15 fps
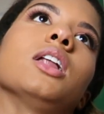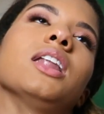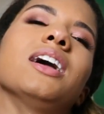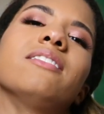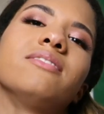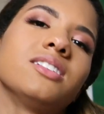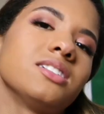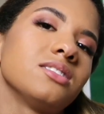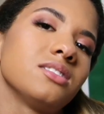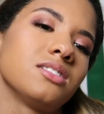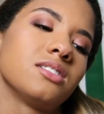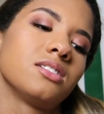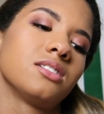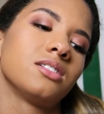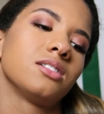11.
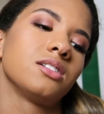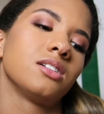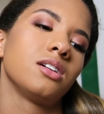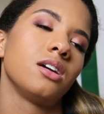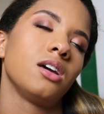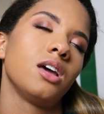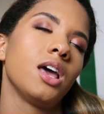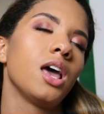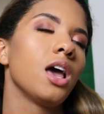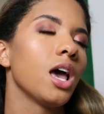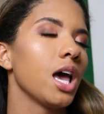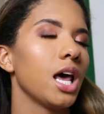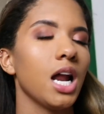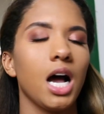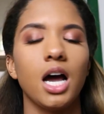
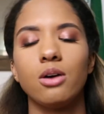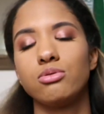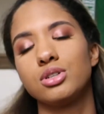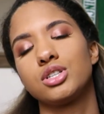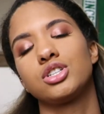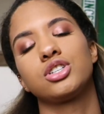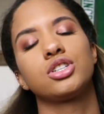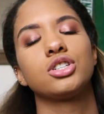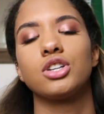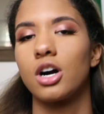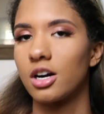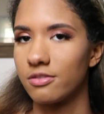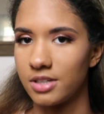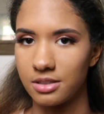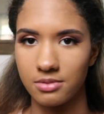And I was
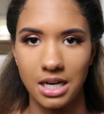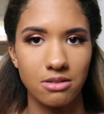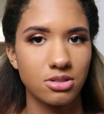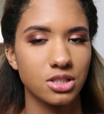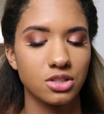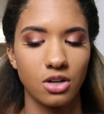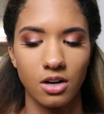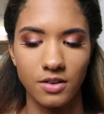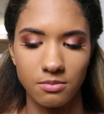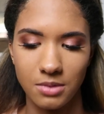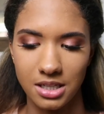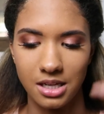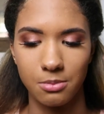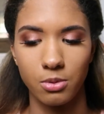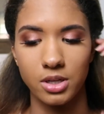starving. I was starving
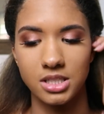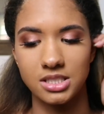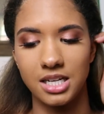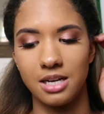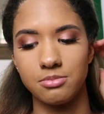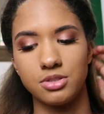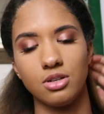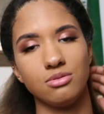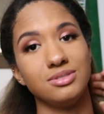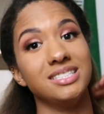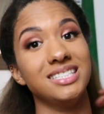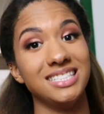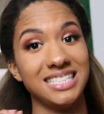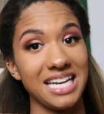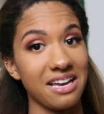by that point in time. So
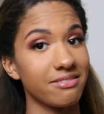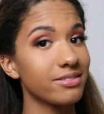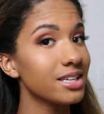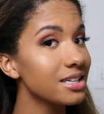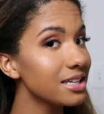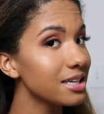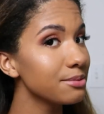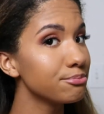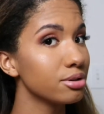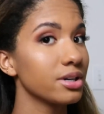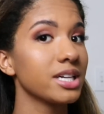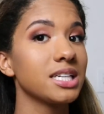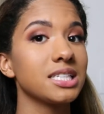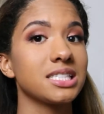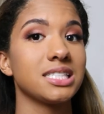definitely
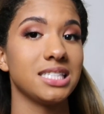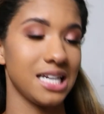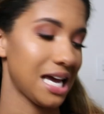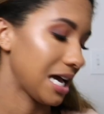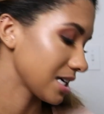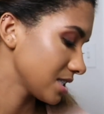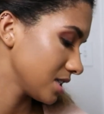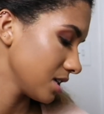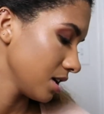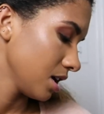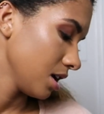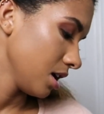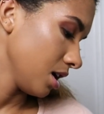bring snacks.